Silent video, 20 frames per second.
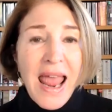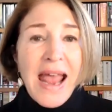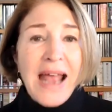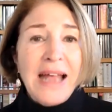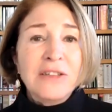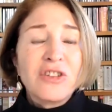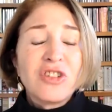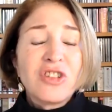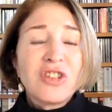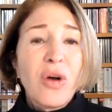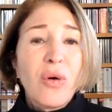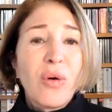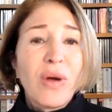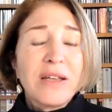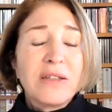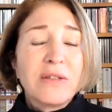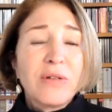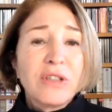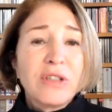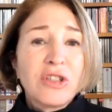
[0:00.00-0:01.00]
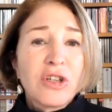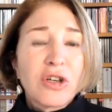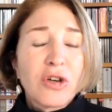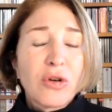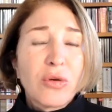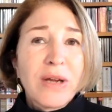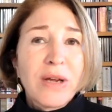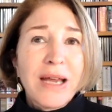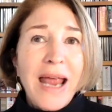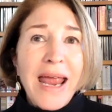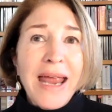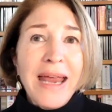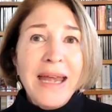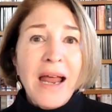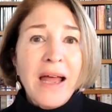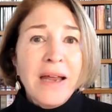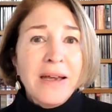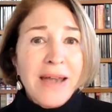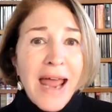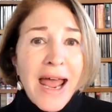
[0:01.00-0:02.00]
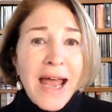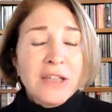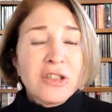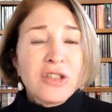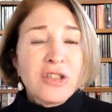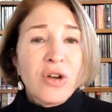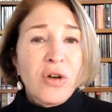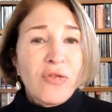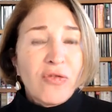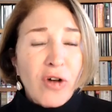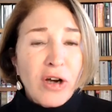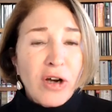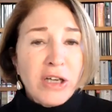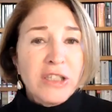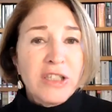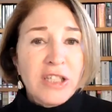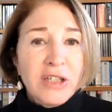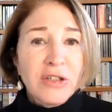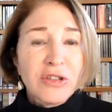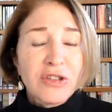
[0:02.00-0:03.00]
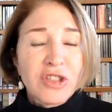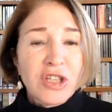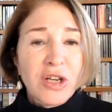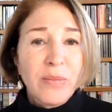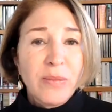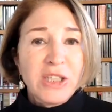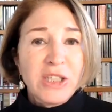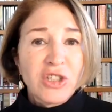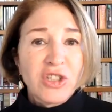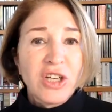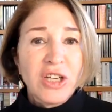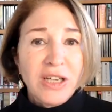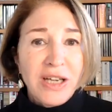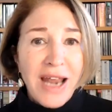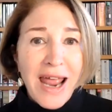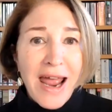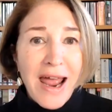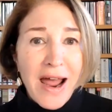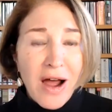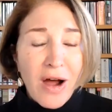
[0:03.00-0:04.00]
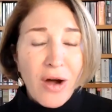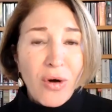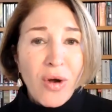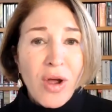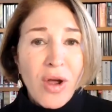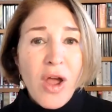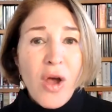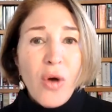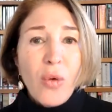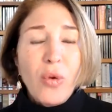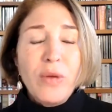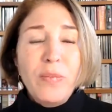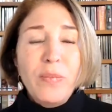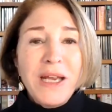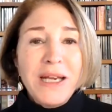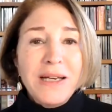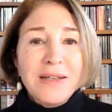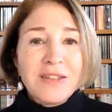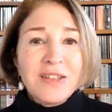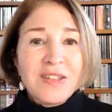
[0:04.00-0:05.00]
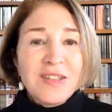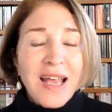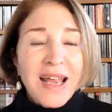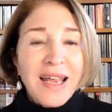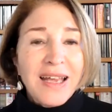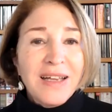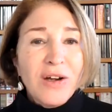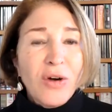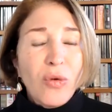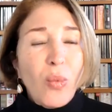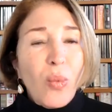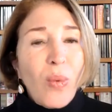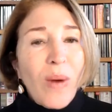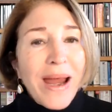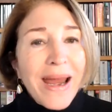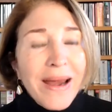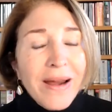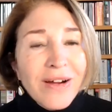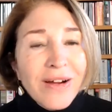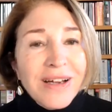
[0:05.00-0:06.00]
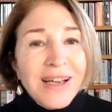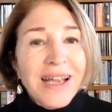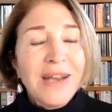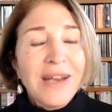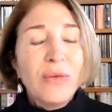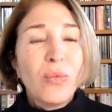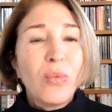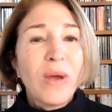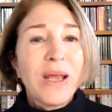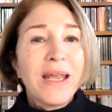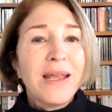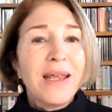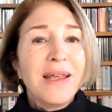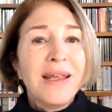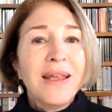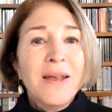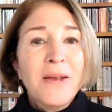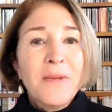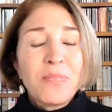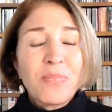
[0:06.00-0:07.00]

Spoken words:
And so to create a National Frontiers Commission now would be to say, where can we